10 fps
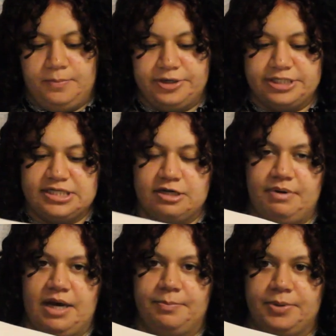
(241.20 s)
printing
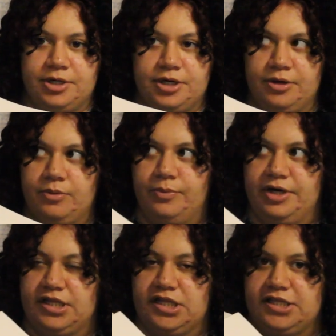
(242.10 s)
paper
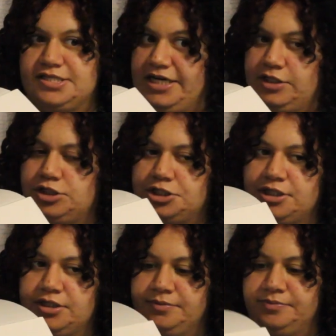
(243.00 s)
with texture,
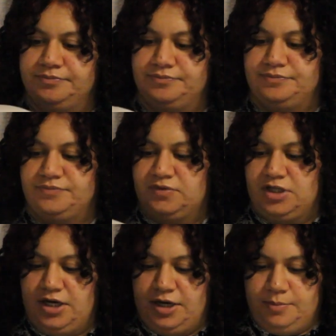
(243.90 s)

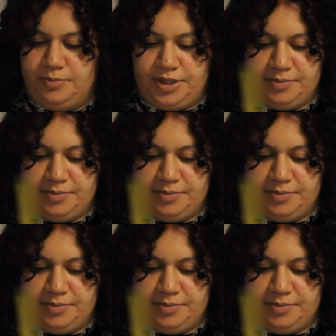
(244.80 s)
pretty